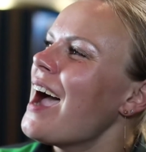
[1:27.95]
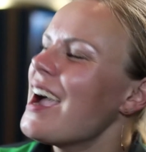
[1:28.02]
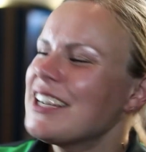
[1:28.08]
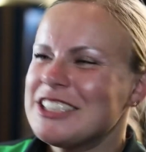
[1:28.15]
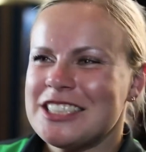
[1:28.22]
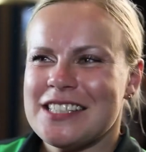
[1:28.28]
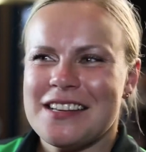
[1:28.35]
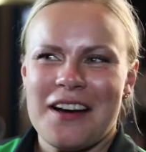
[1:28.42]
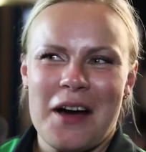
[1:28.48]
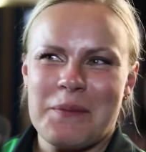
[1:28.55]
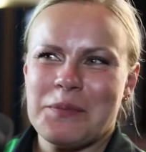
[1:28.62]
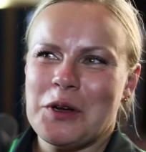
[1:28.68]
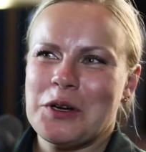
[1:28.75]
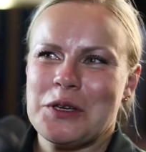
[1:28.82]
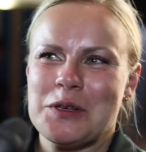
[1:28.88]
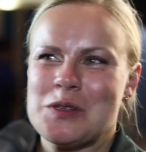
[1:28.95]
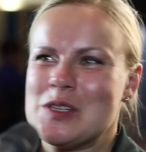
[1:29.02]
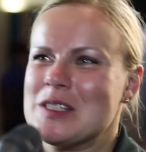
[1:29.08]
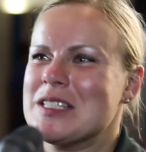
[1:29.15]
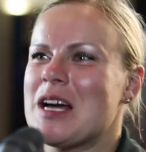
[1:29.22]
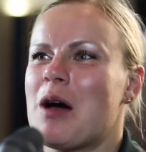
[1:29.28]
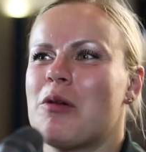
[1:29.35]
actually, I'm not used
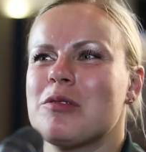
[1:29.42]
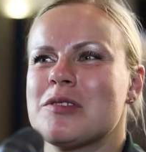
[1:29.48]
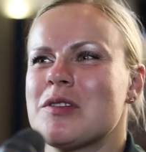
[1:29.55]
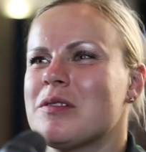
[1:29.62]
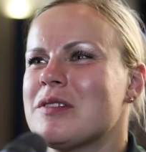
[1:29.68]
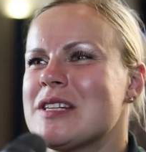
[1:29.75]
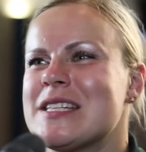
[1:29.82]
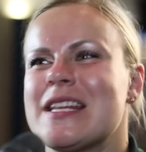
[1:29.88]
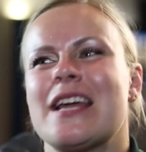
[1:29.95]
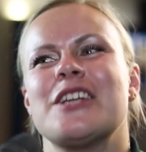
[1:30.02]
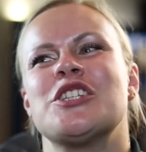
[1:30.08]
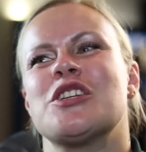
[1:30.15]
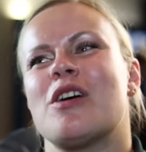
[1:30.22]
to towels on the stage,